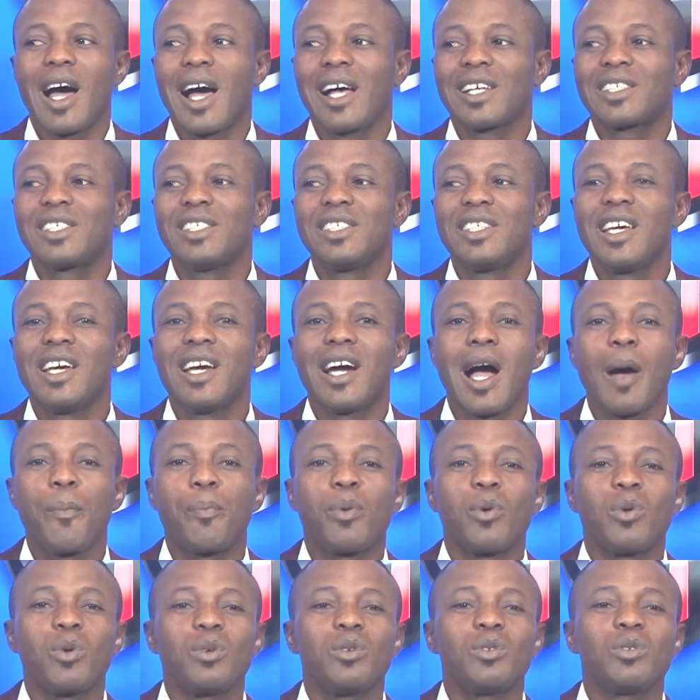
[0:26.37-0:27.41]
As it
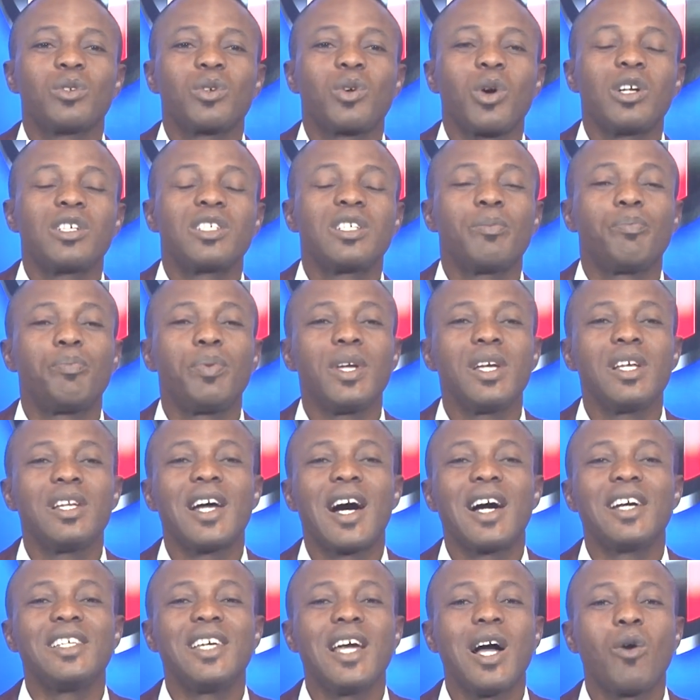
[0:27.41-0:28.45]
happened, country P
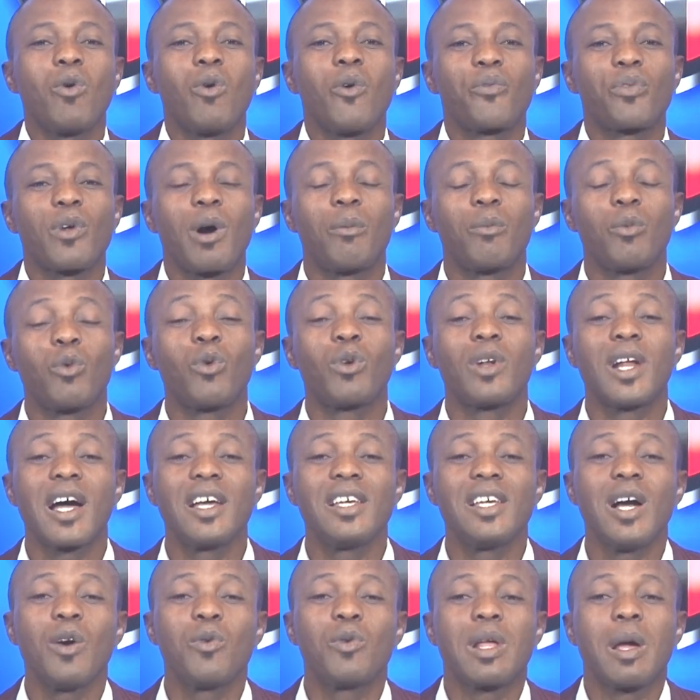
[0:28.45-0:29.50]
na year from
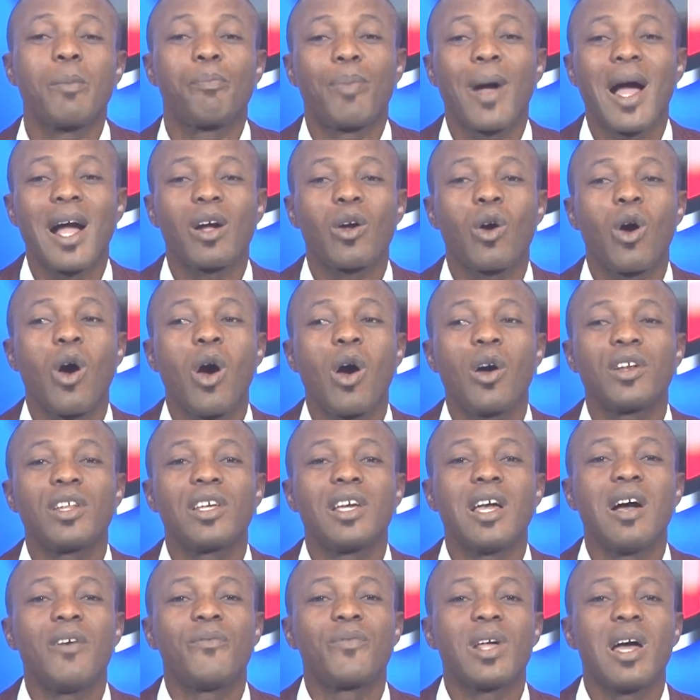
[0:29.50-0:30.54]
una year they pack all
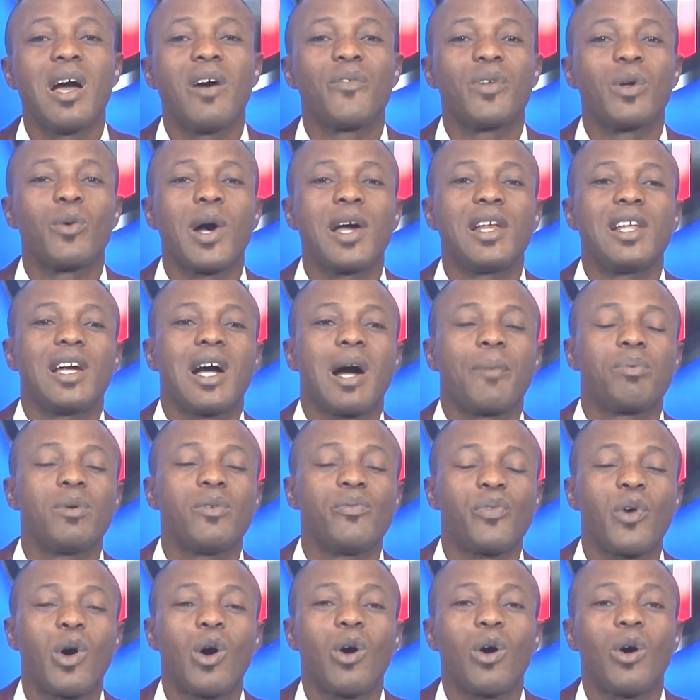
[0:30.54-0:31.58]
the everywhere they
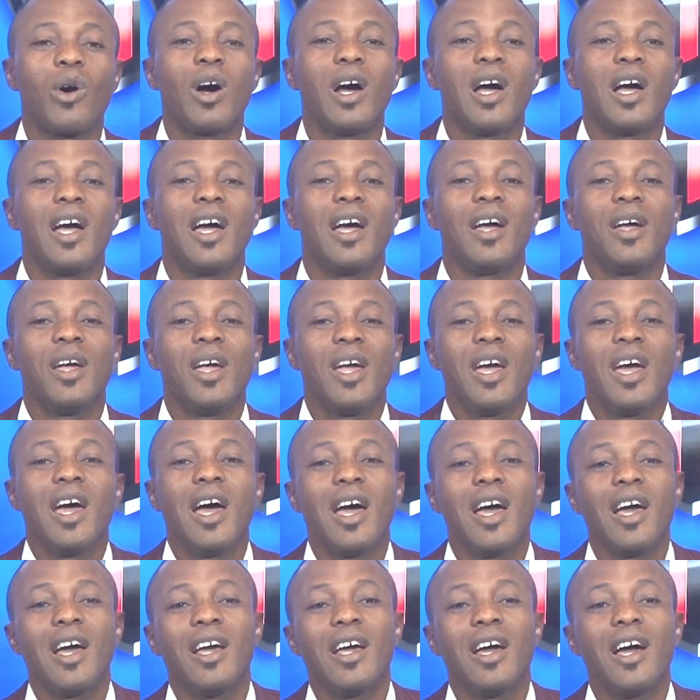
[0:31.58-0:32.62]
happen for
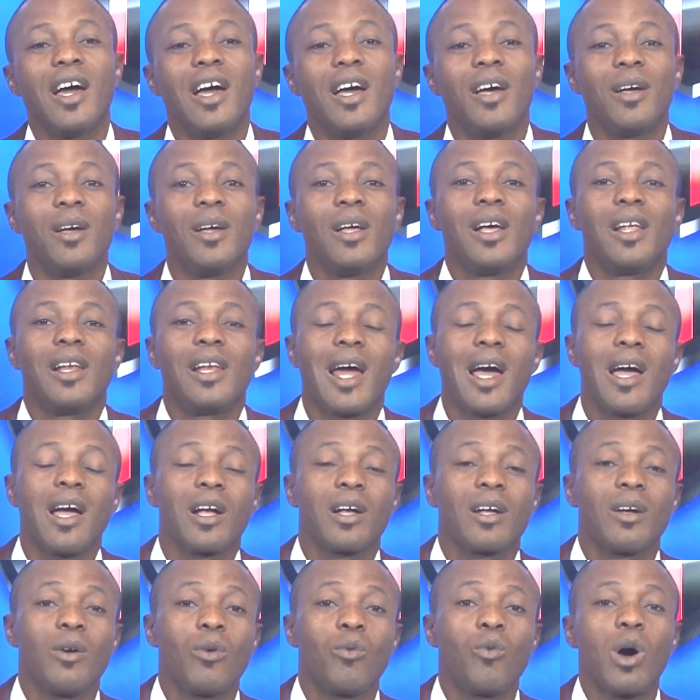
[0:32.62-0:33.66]

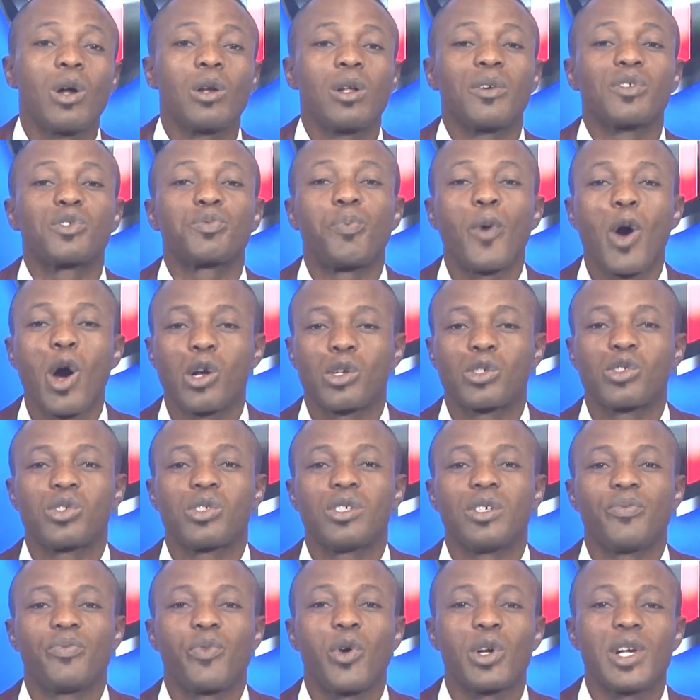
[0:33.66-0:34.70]
like a world of
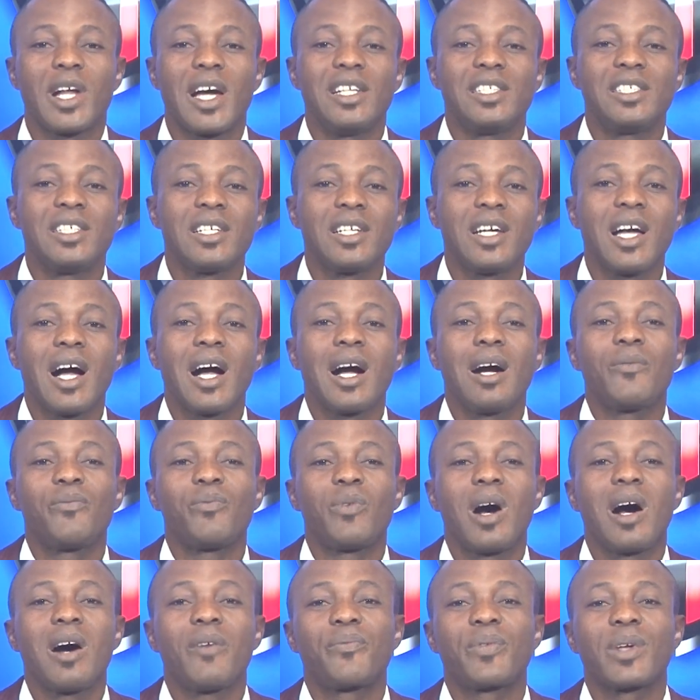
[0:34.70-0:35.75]
sports for Nigeria,
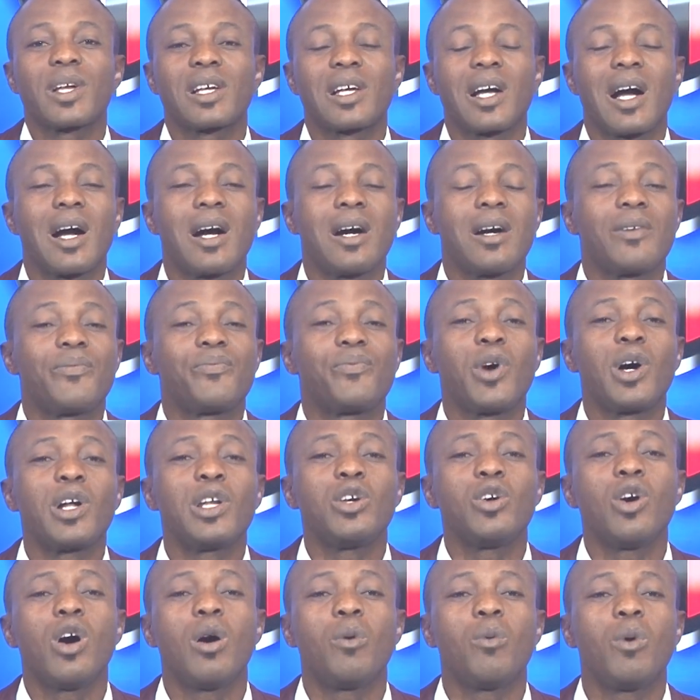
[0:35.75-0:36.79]
for Africa, for
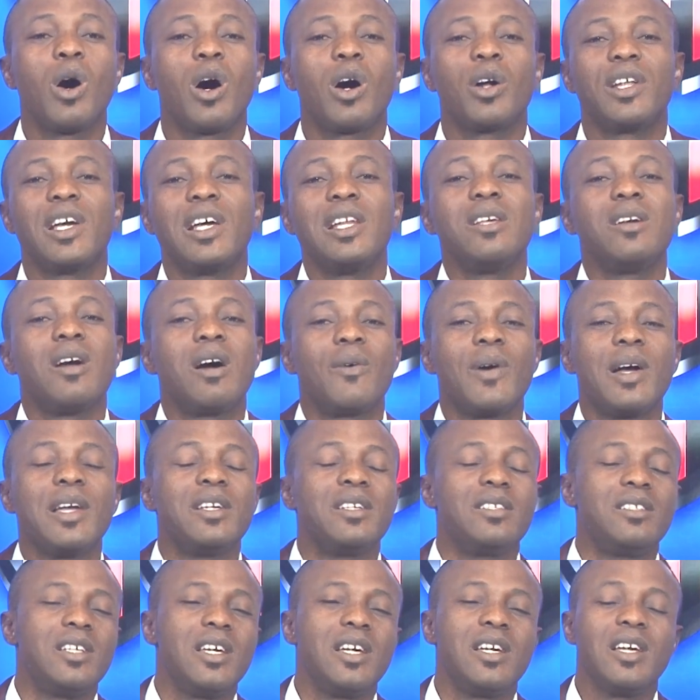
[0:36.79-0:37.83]
the whole world, anywhere
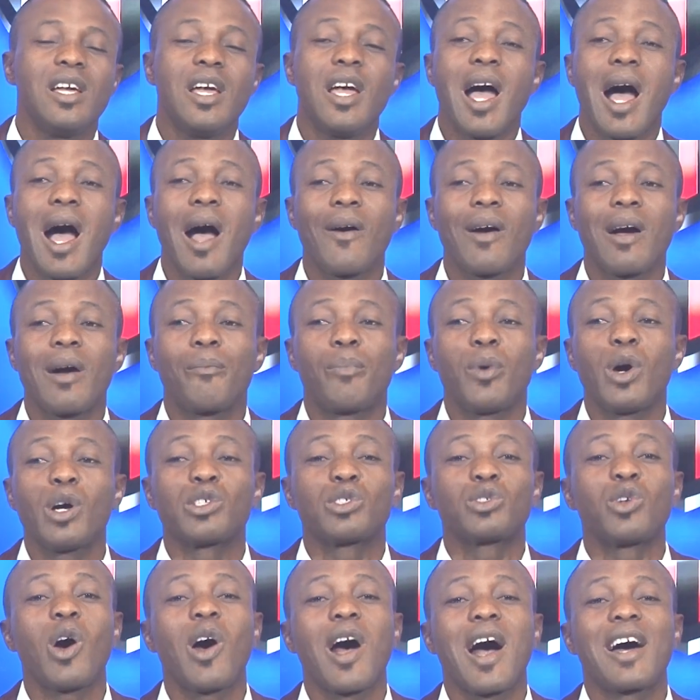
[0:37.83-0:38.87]
you did. Our
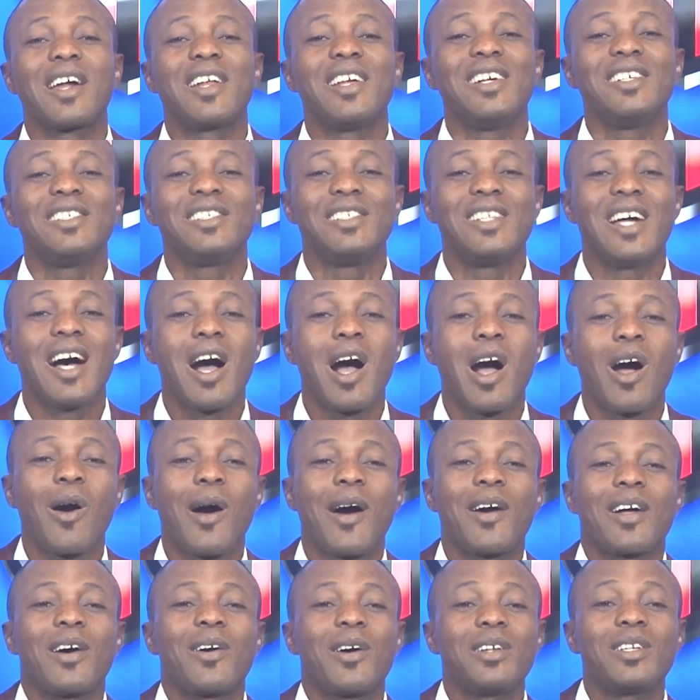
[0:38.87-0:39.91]
boss don't arrange
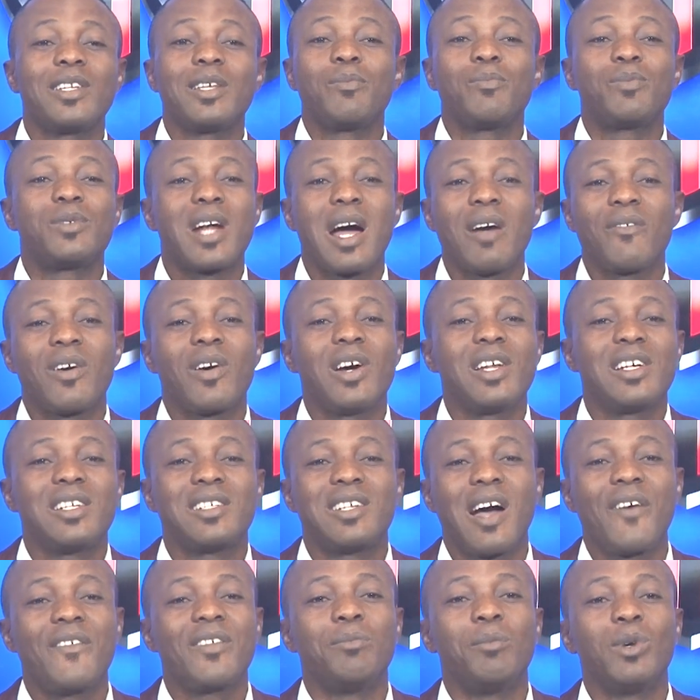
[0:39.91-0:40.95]
now the driver where they
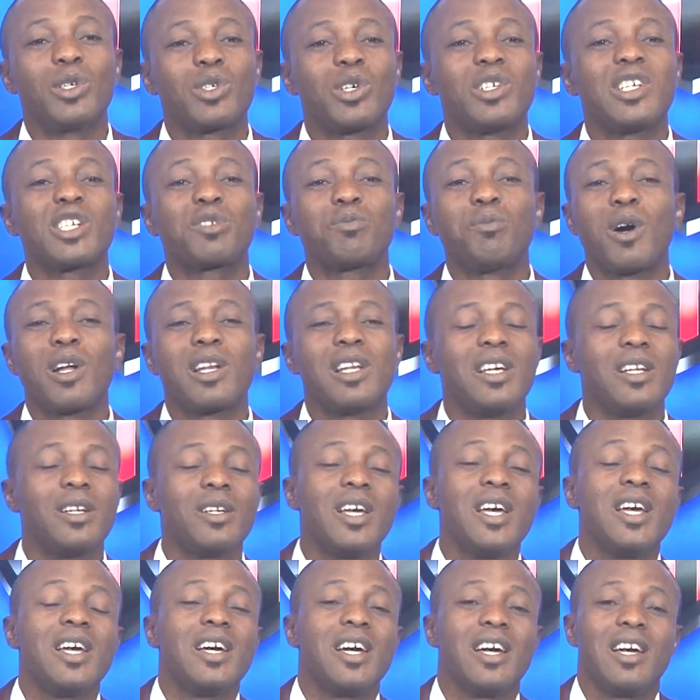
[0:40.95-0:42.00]
drive the motor this
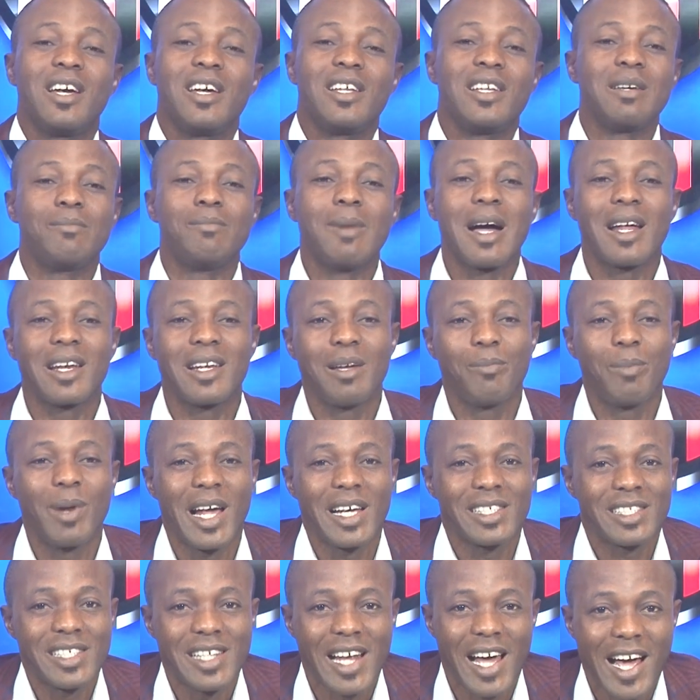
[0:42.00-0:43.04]
morning, the man they be
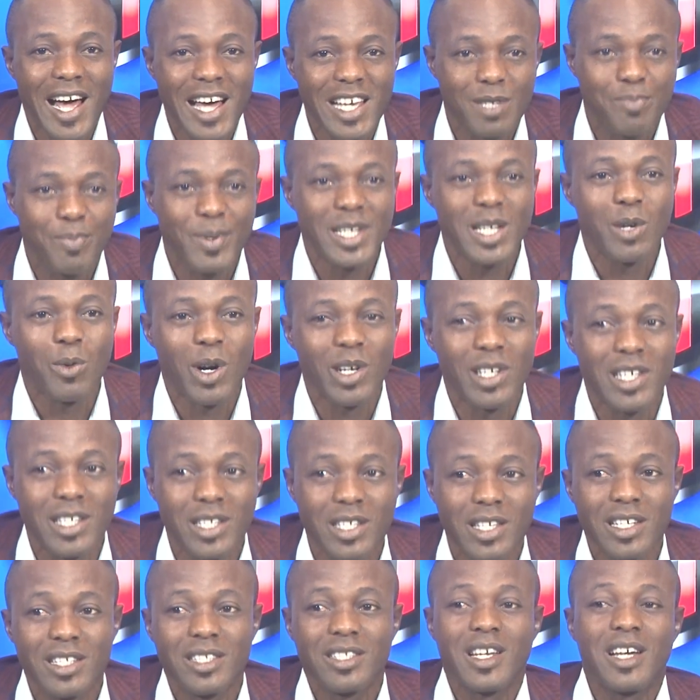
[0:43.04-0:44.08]
saying a high speed,
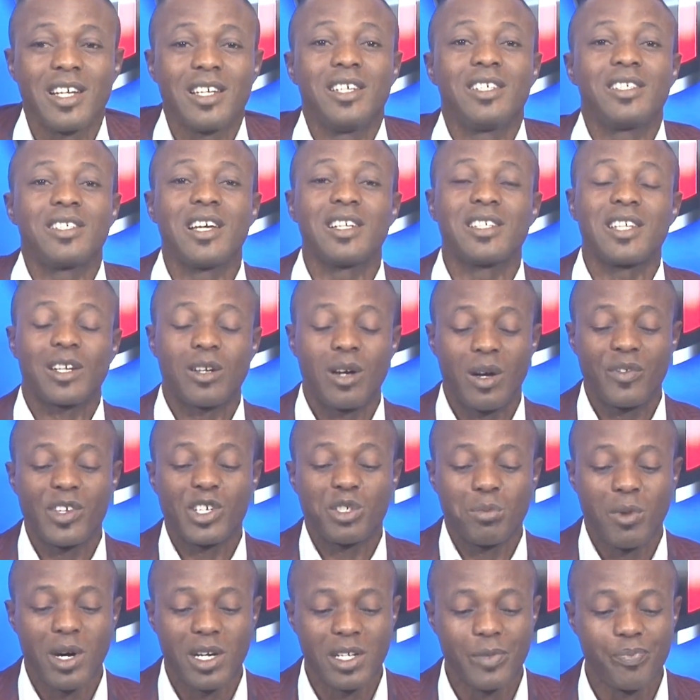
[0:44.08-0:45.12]
he take off
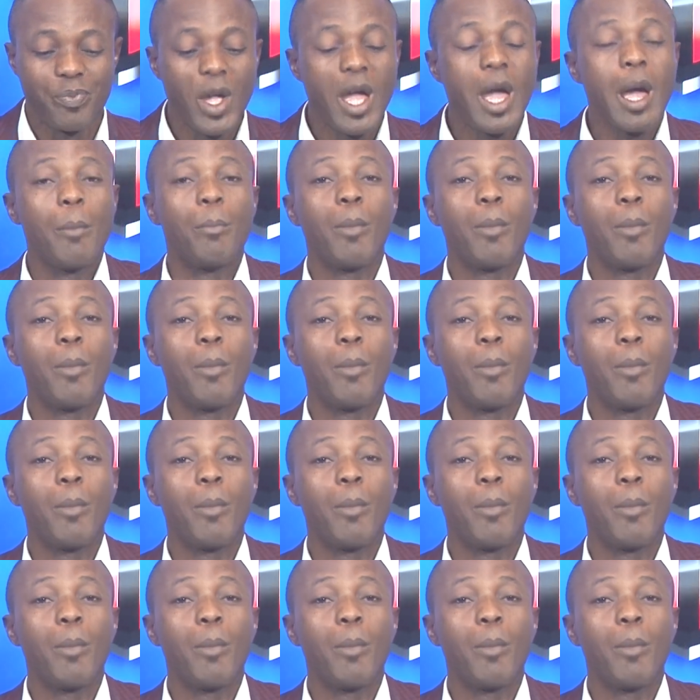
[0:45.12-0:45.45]
this morning.